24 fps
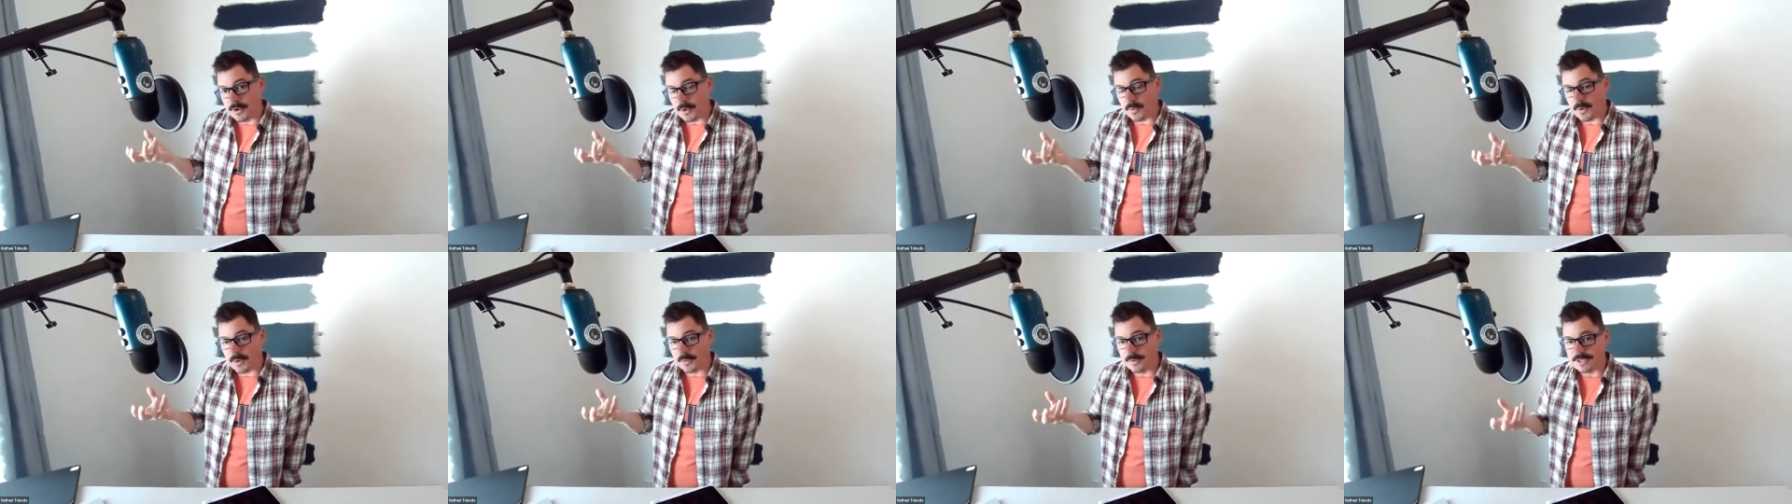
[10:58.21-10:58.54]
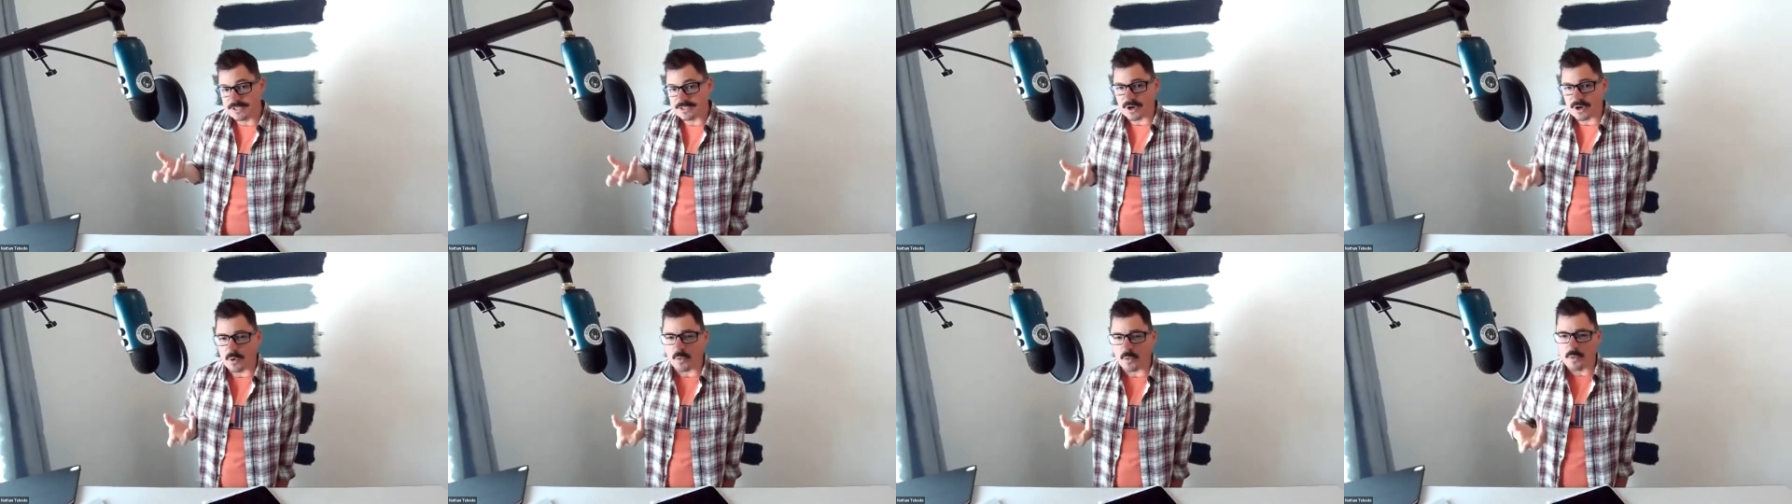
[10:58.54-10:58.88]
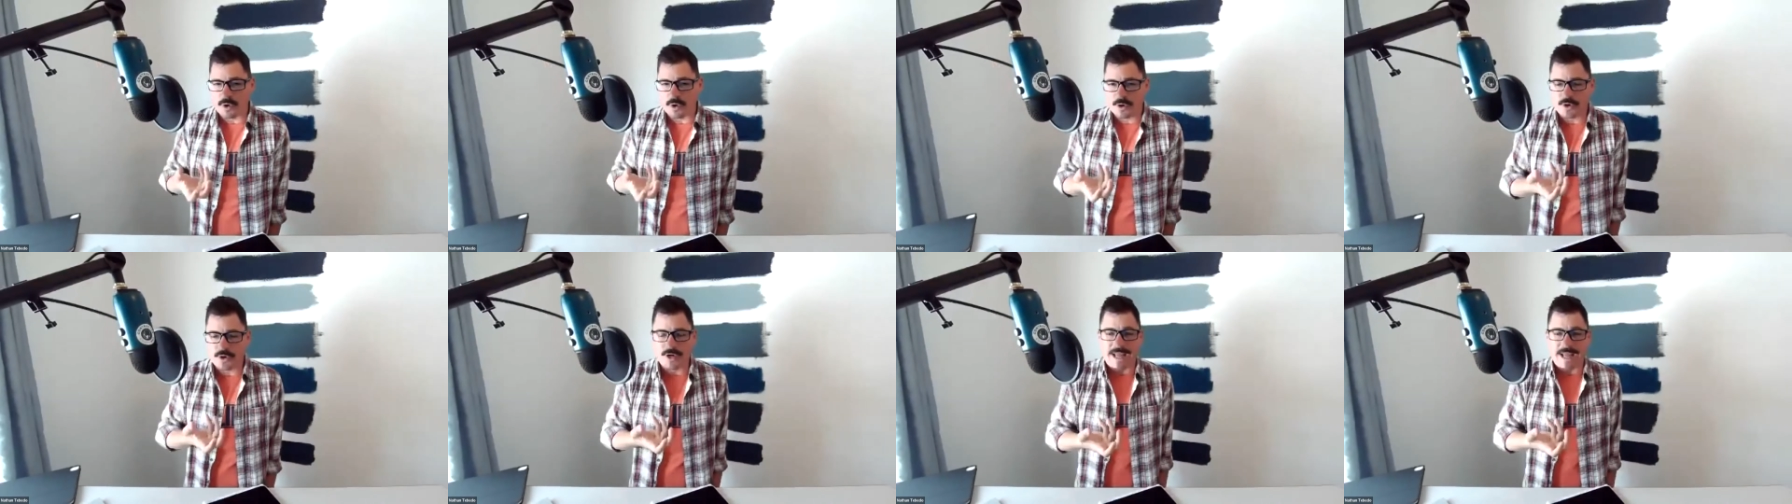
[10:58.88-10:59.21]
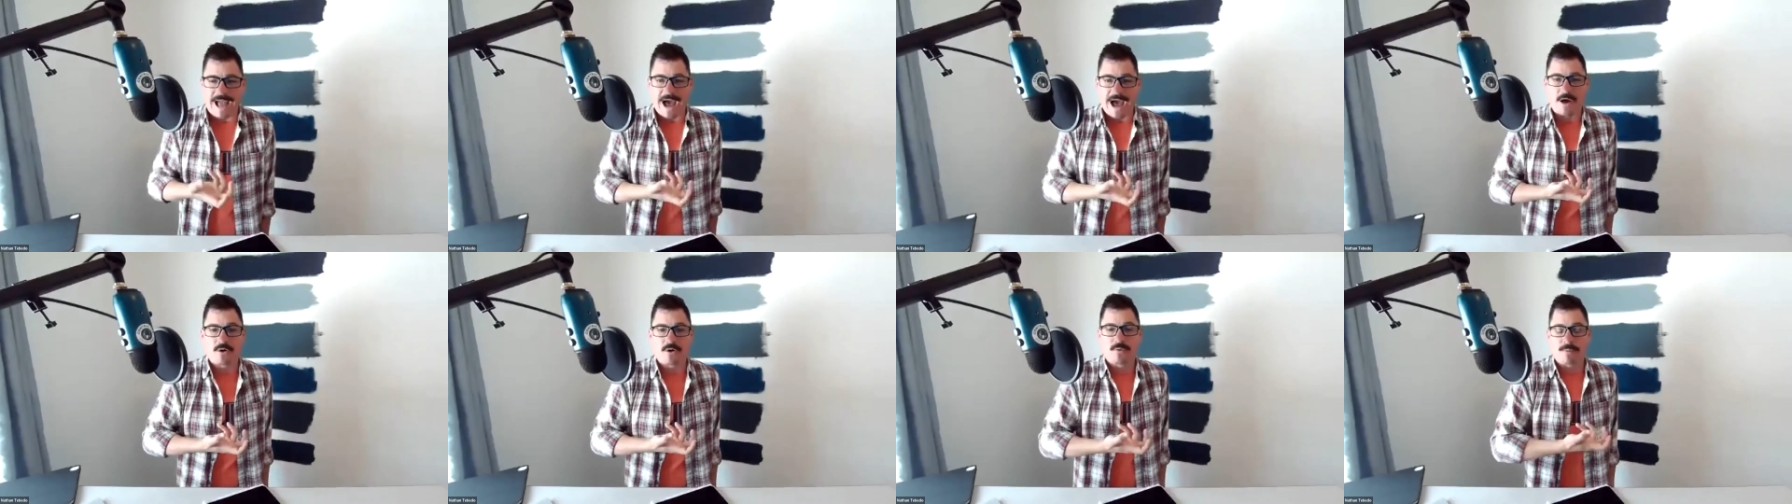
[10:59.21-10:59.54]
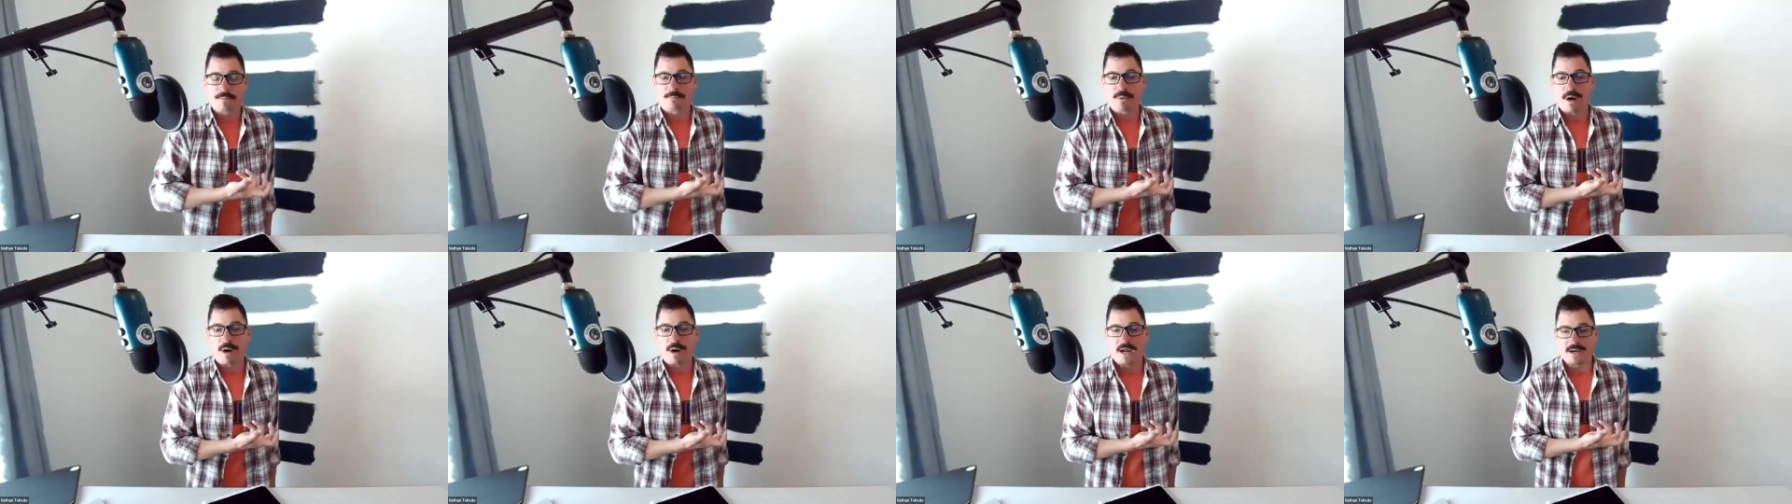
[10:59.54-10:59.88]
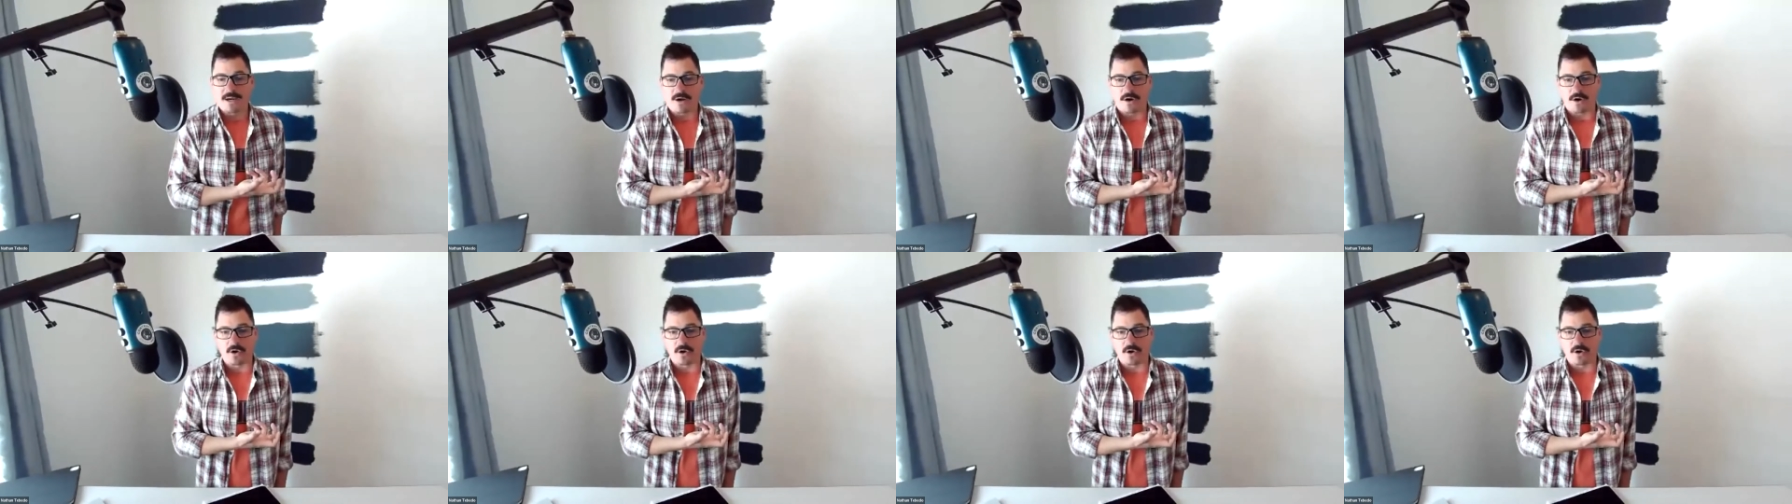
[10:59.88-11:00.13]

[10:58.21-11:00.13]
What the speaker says: where we start wondering how to embody our